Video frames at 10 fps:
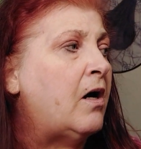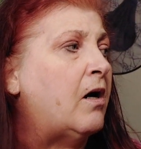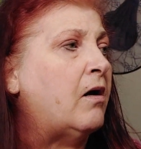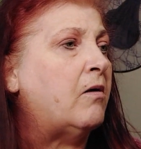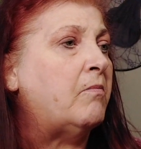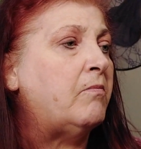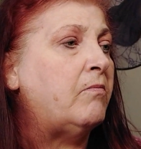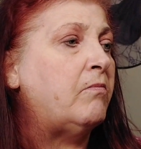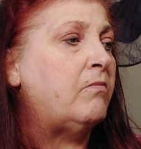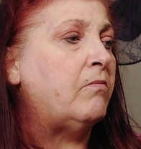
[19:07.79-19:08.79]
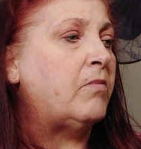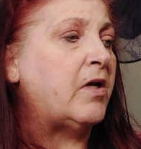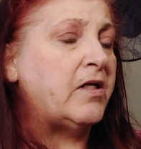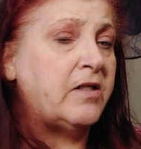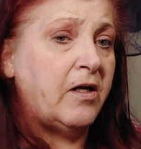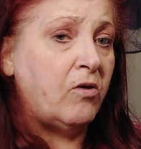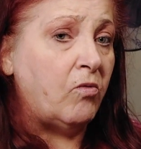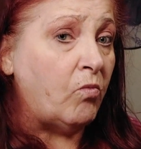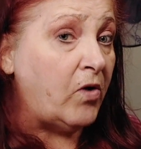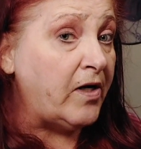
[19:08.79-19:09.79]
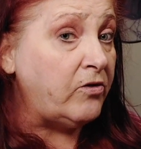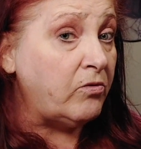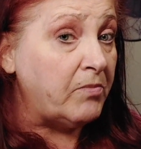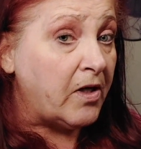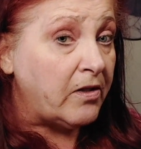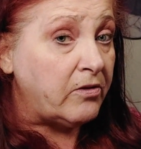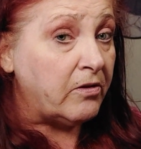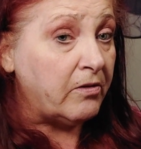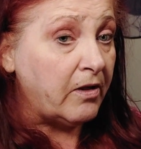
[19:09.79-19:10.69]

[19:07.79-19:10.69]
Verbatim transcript: Um, but I stay home way too much,